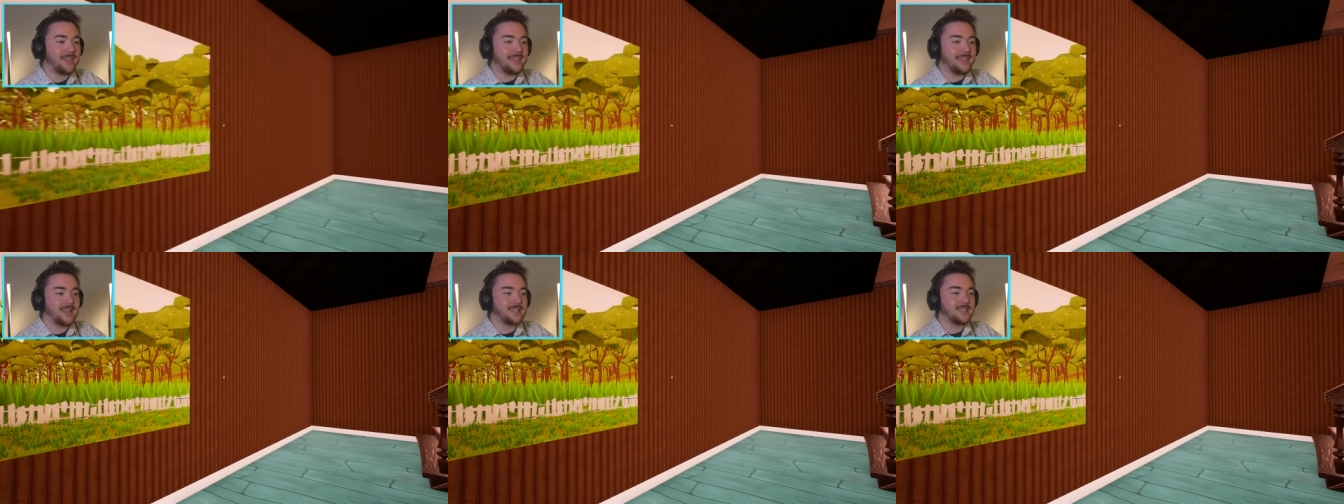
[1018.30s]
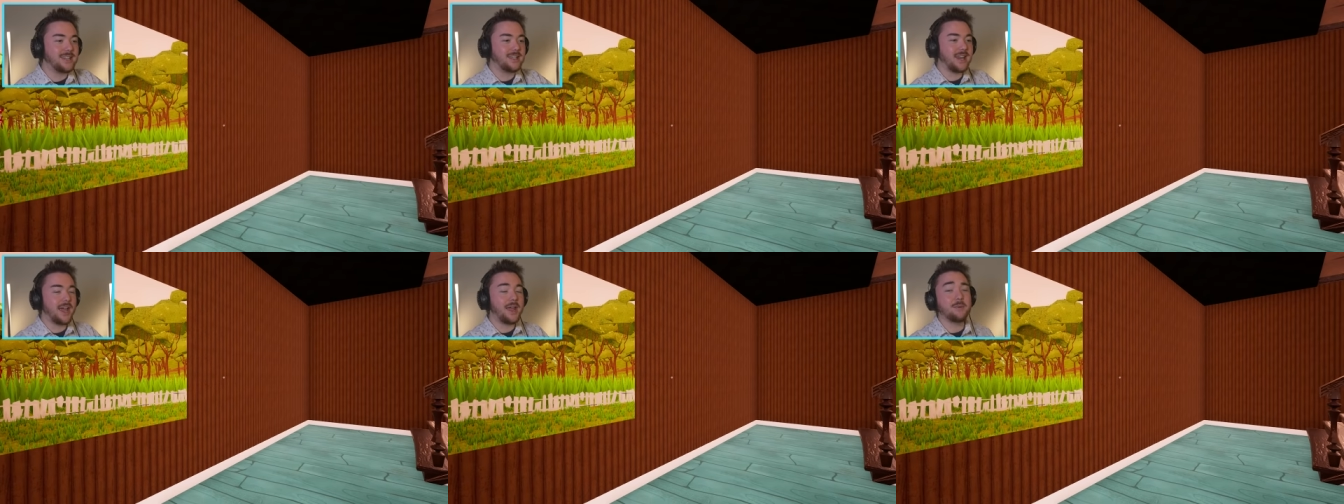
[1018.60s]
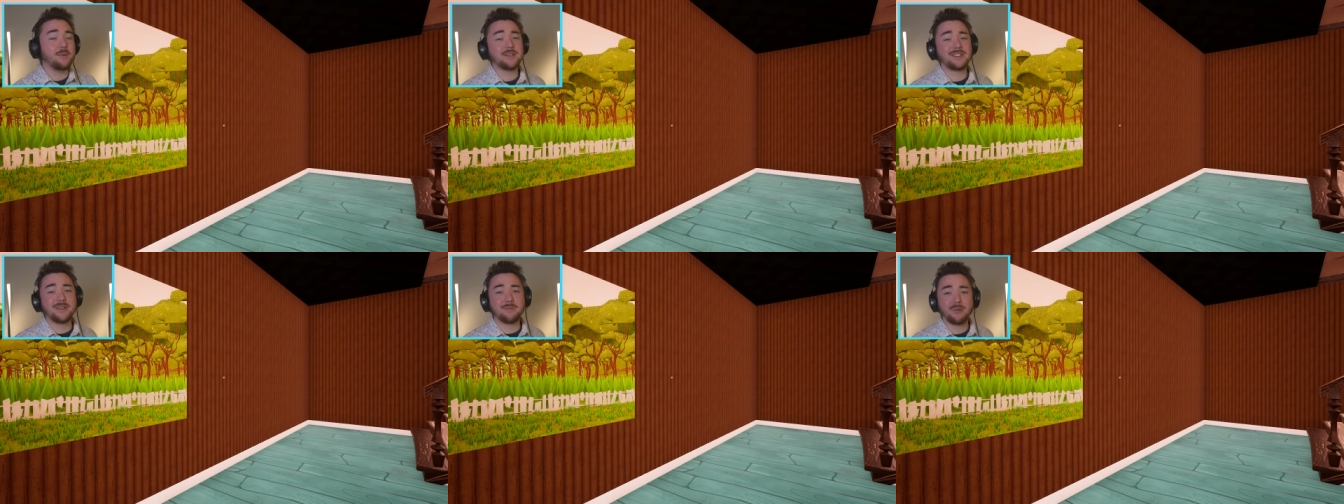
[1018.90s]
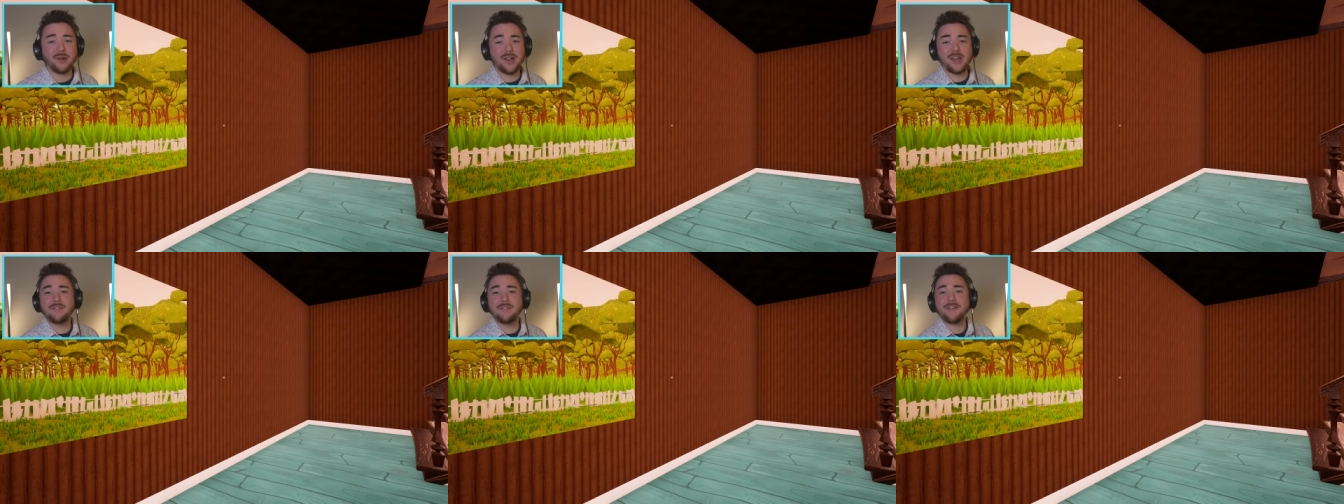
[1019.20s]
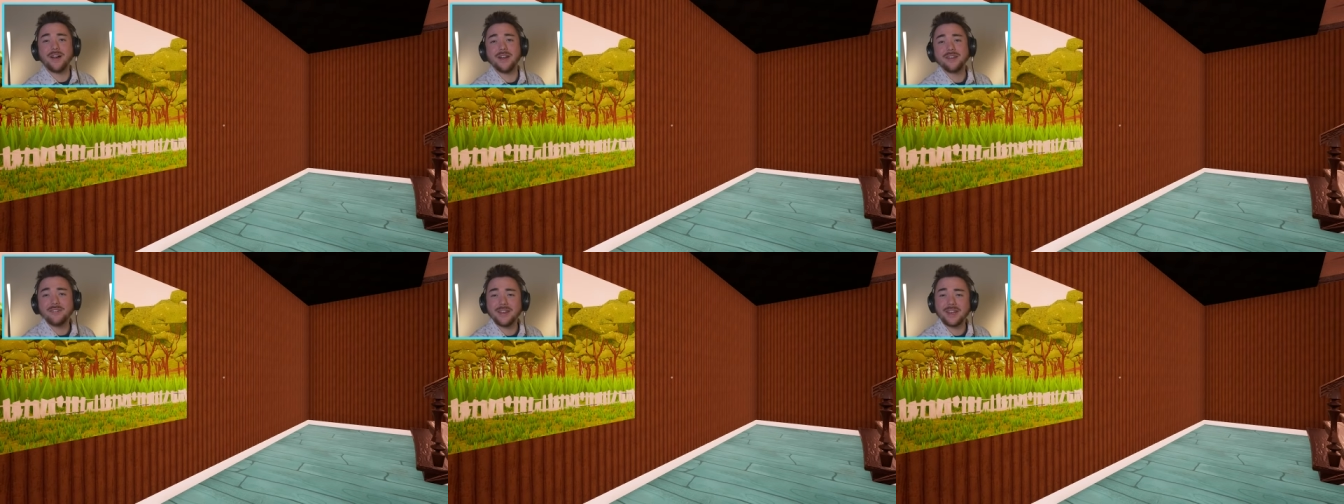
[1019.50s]
think today was a pretty
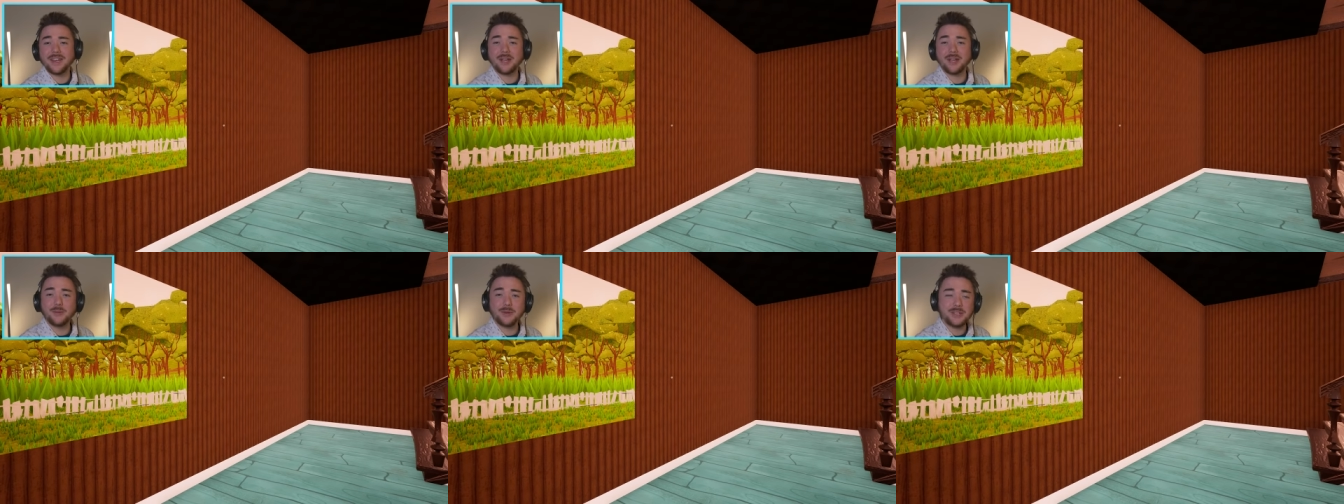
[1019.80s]
fun video.